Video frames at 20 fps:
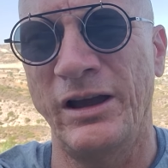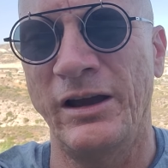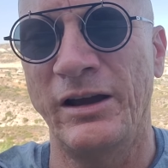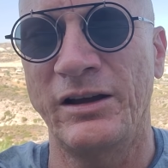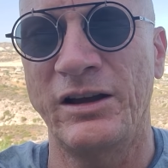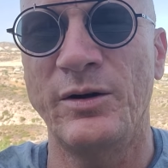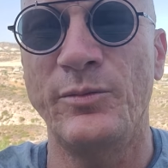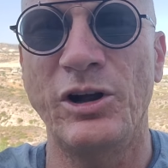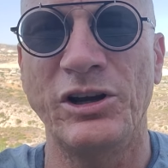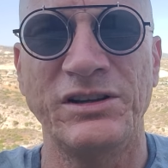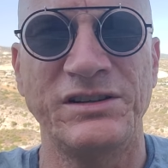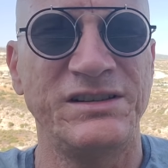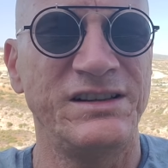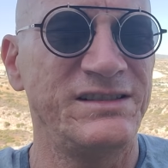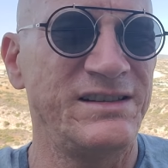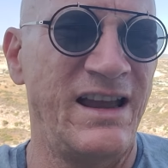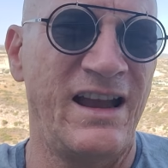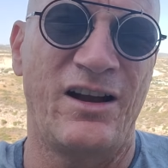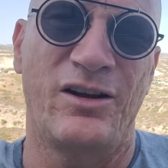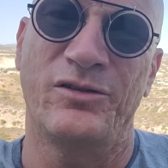commodities
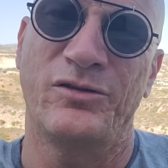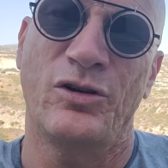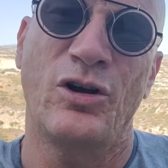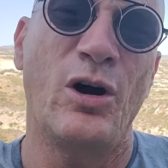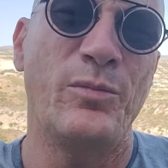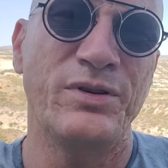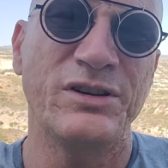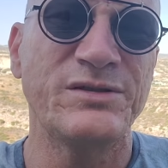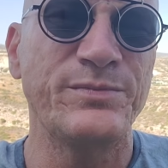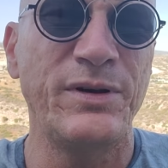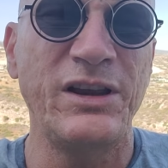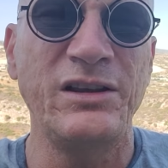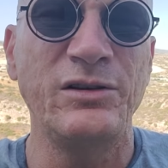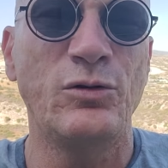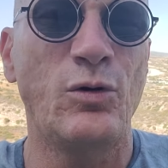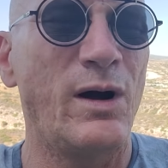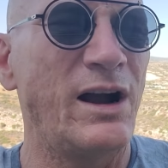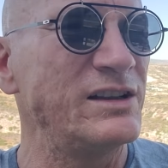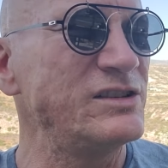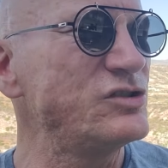now. Copper's been
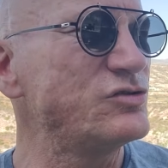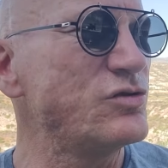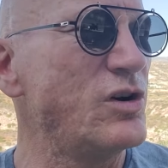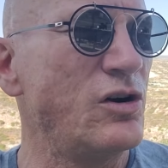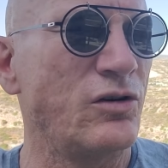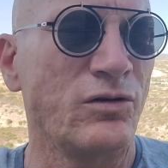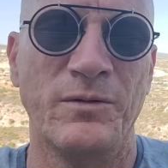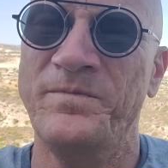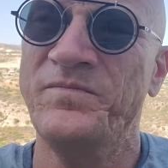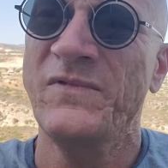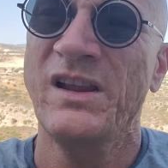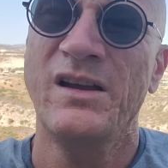quite strong.